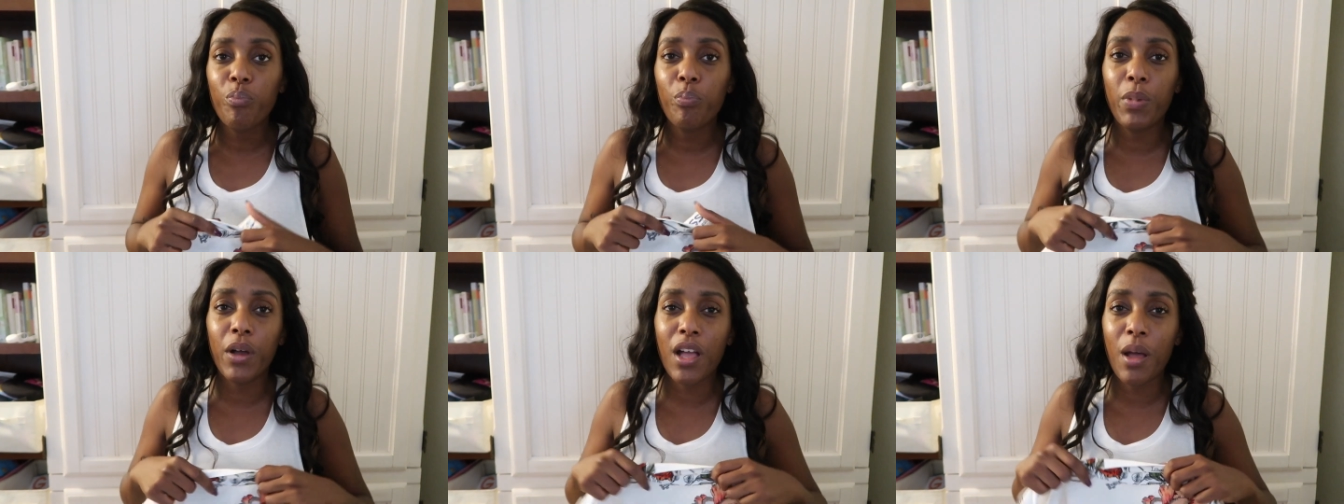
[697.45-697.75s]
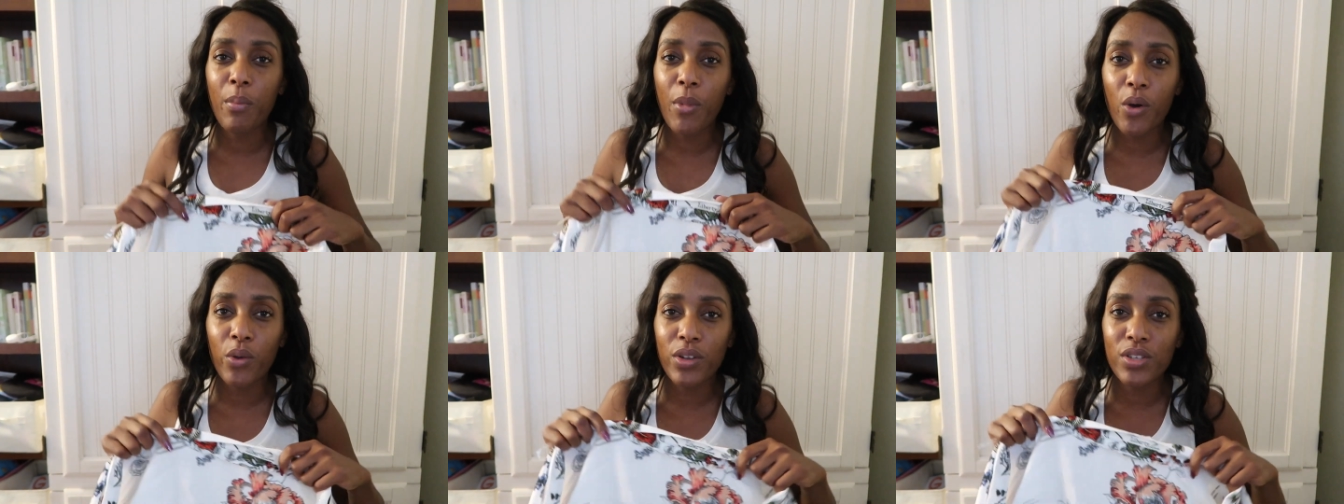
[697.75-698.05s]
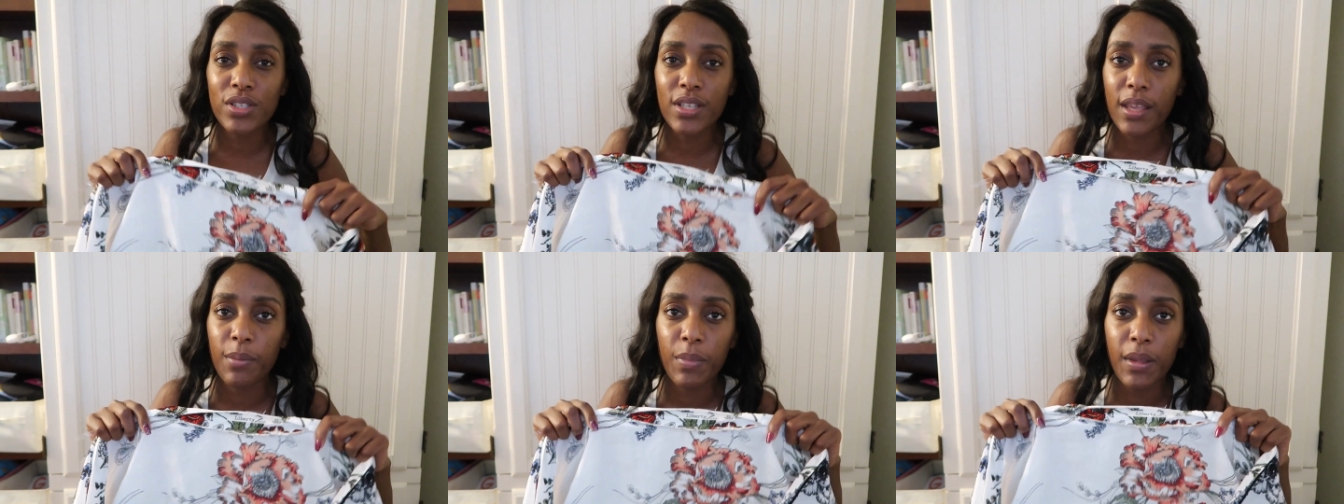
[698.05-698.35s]
but
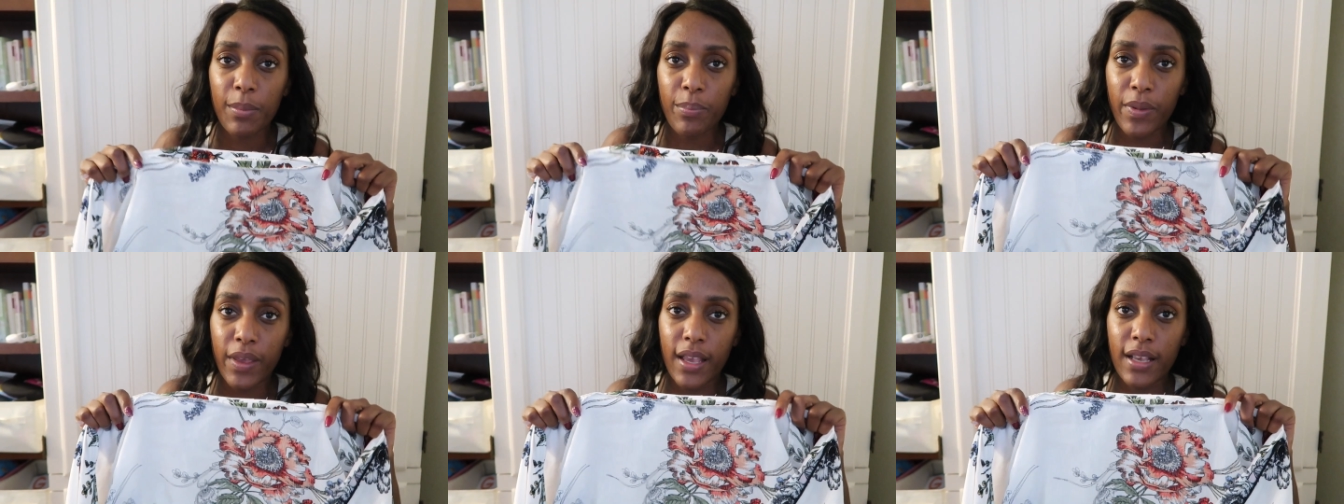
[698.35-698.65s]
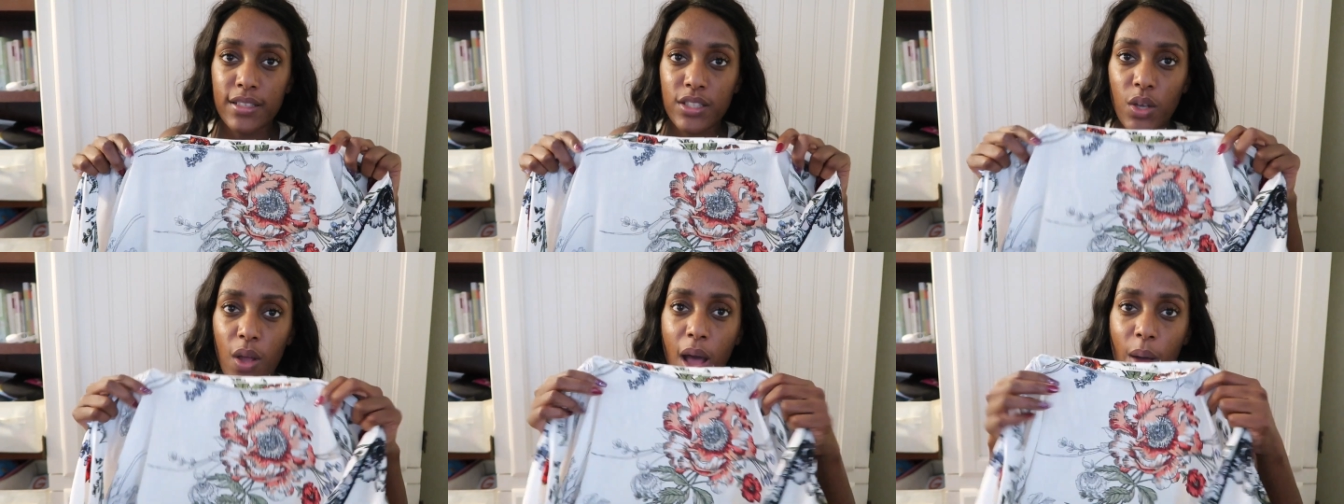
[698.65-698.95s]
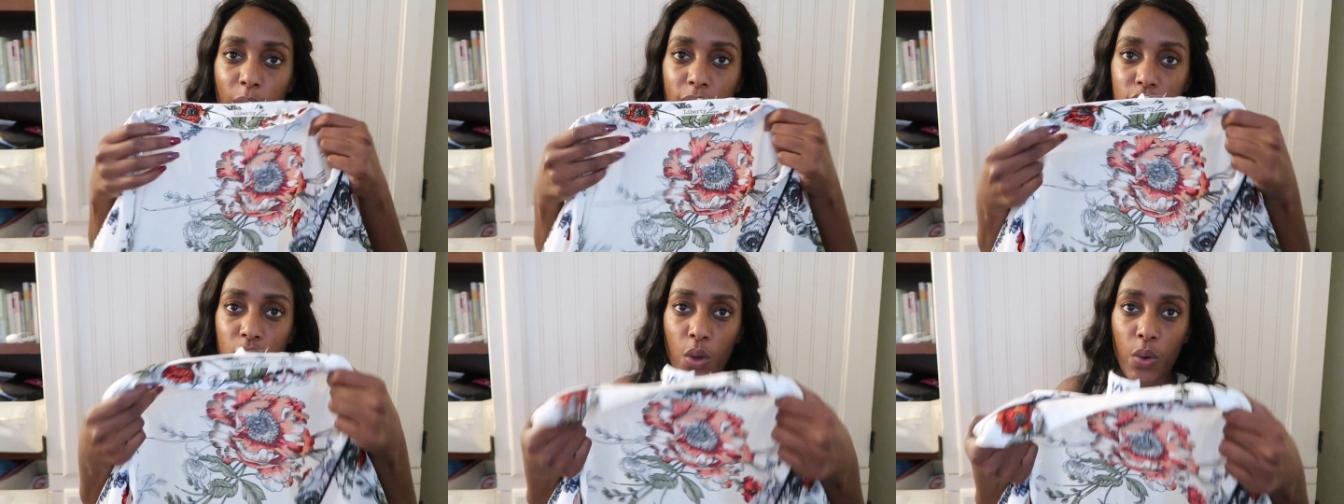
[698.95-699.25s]
kimonos can be big so
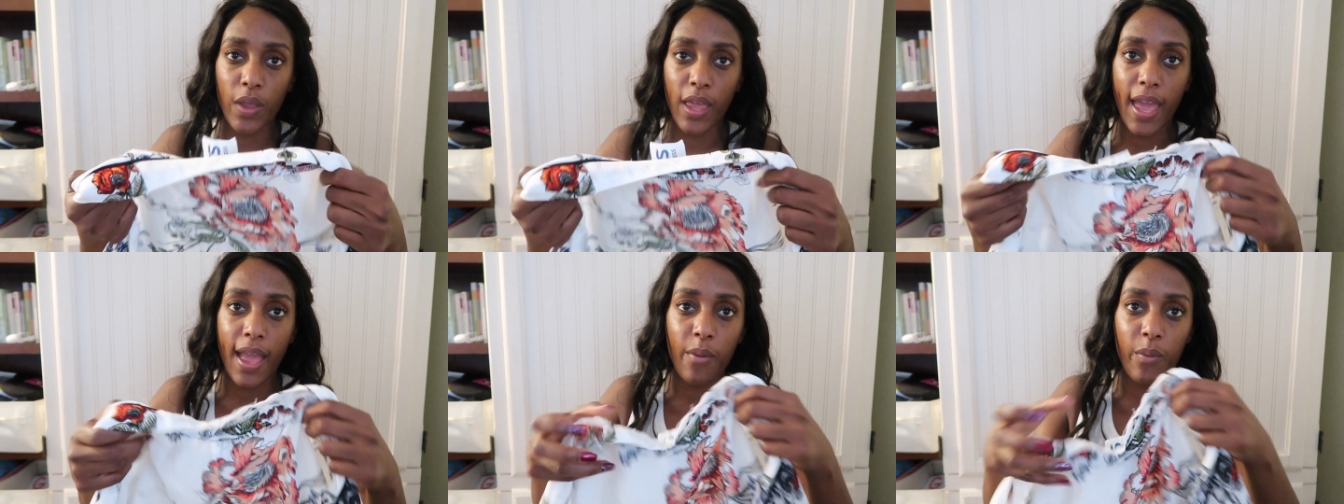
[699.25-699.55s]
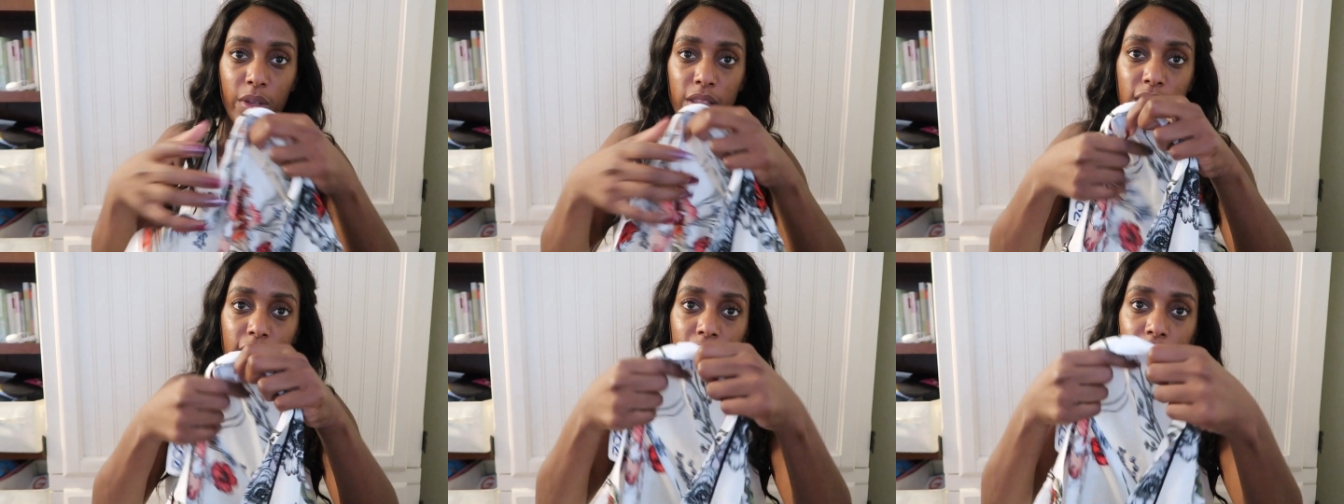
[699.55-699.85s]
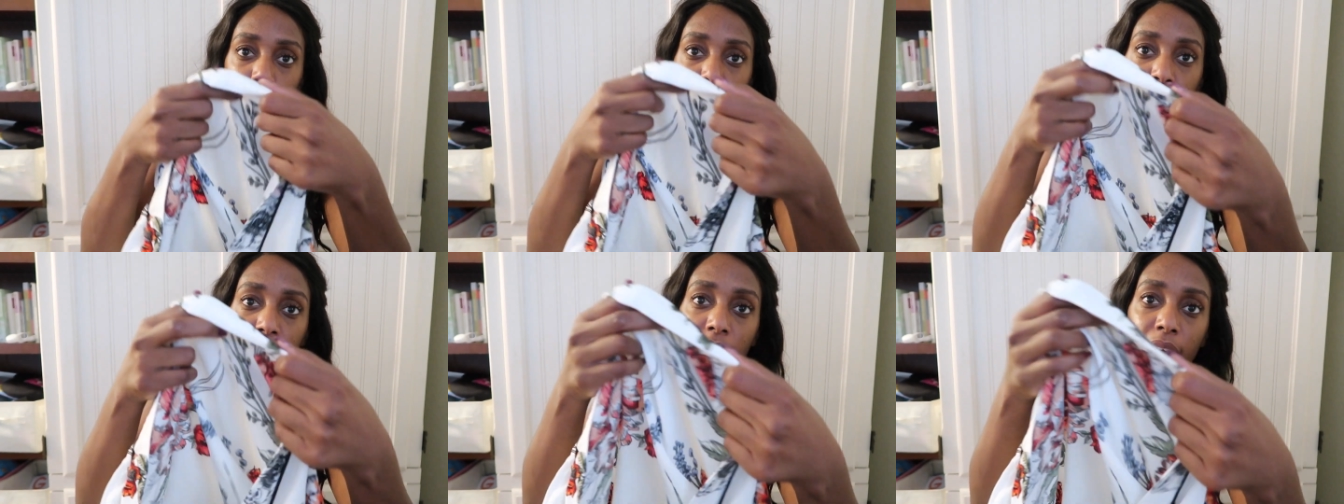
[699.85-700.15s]
i was okay with
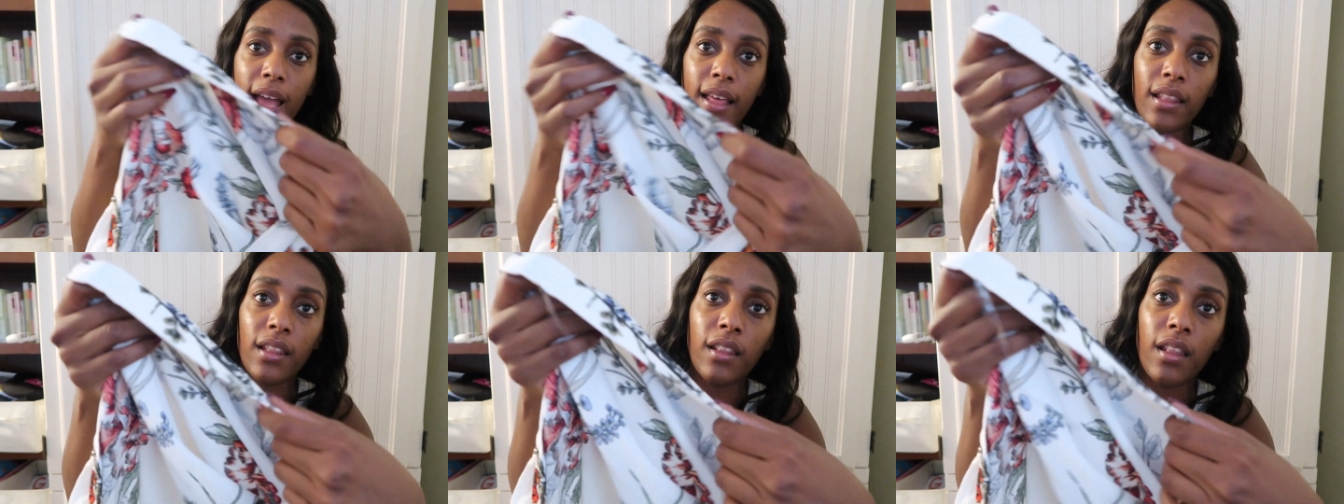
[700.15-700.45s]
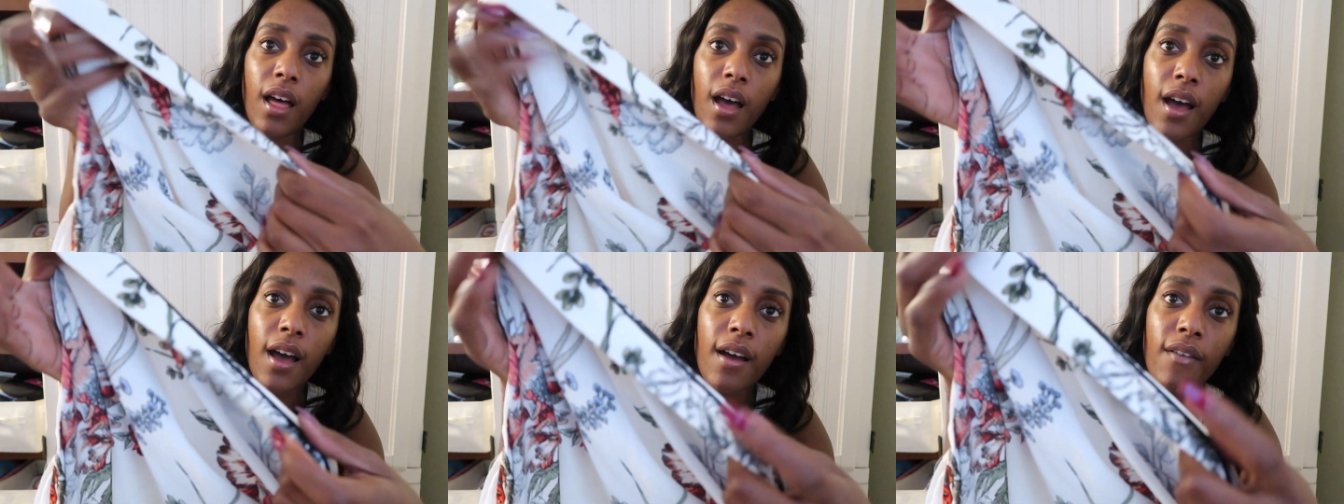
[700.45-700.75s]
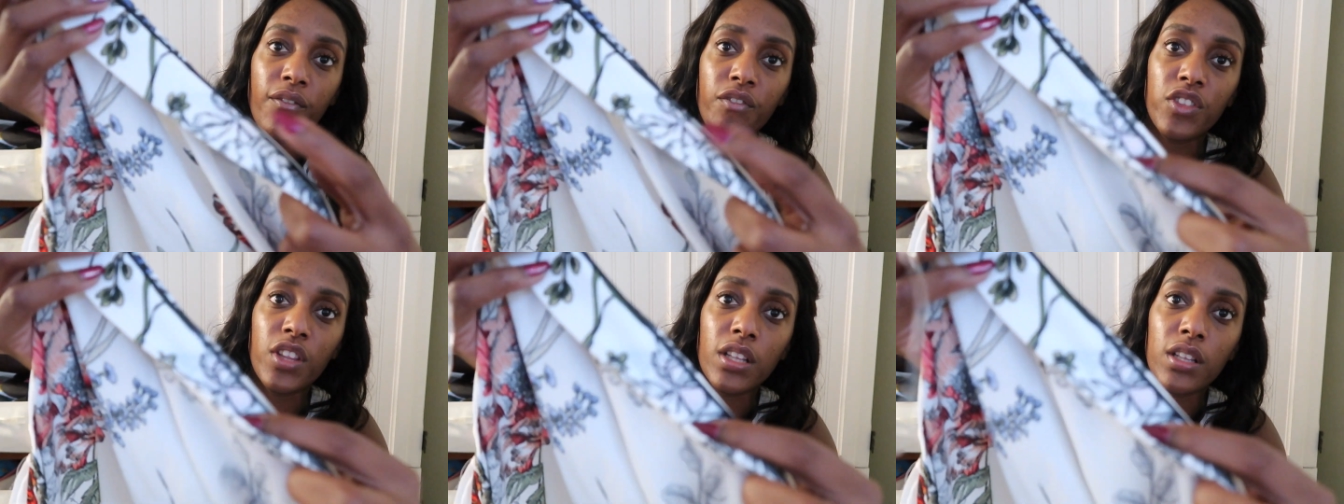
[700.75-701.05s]
it but i
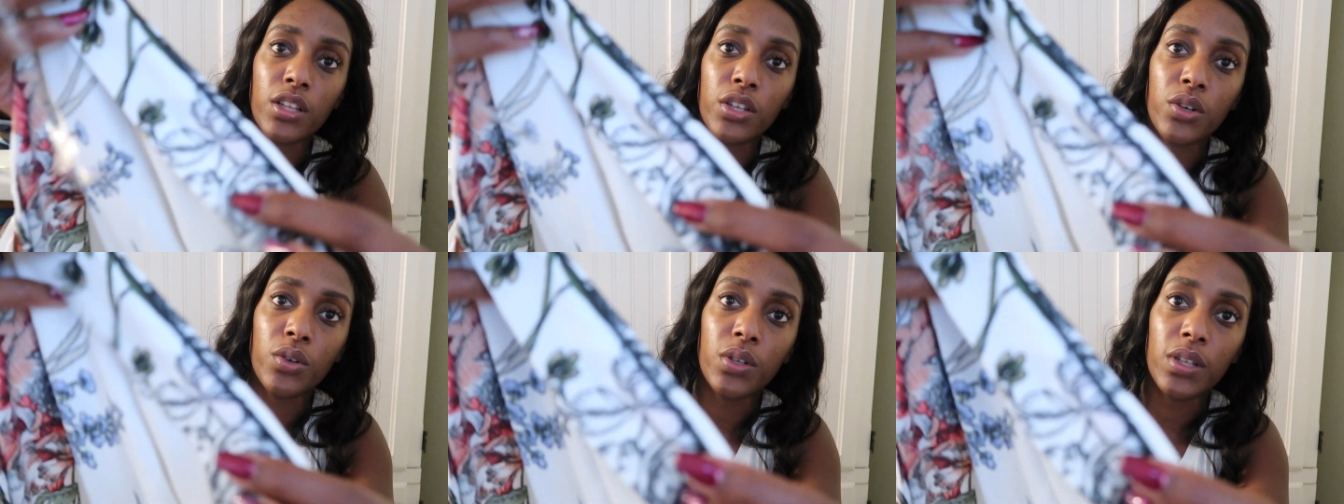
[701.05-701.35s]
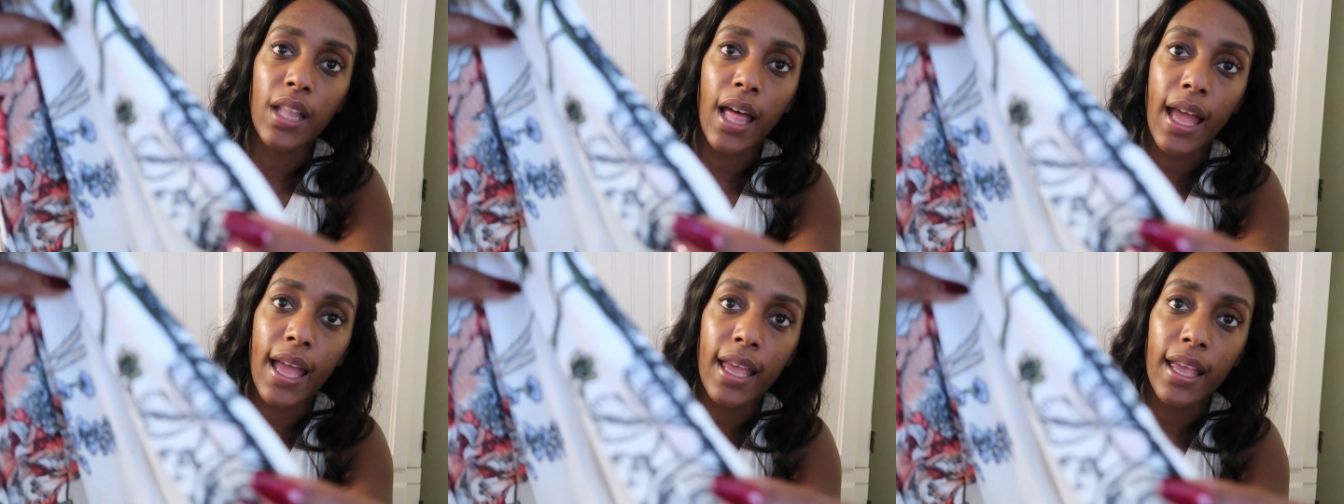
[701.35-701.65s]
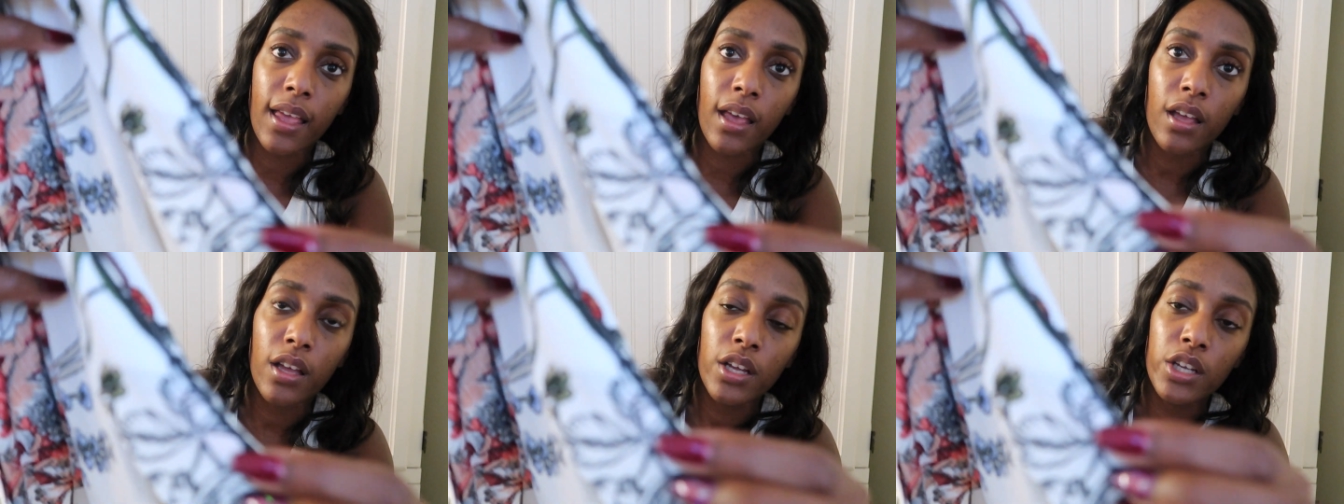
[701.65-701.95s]
love the little
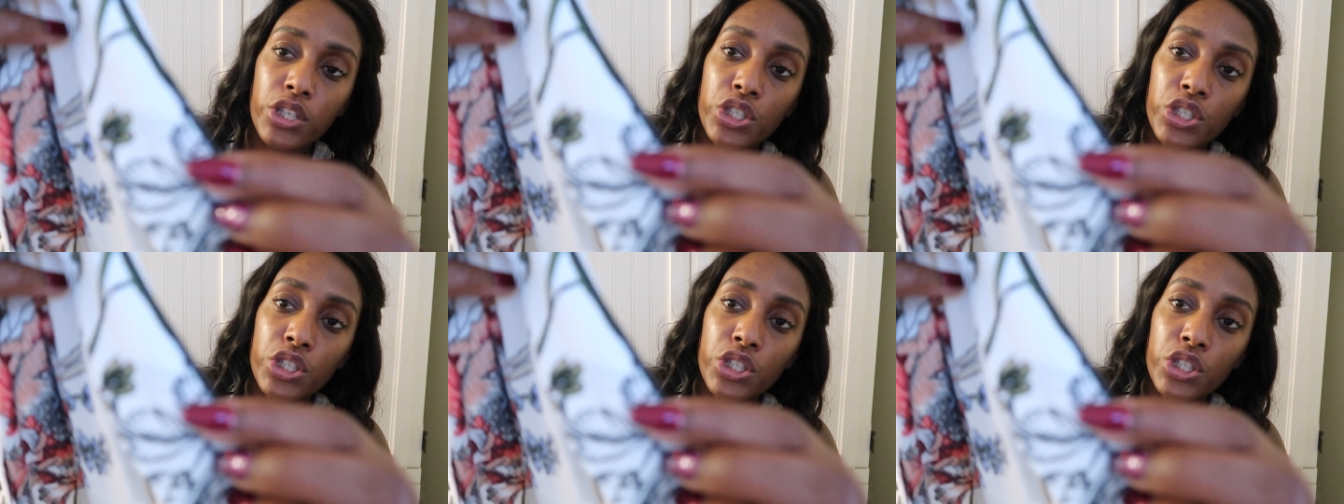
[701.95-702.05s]
like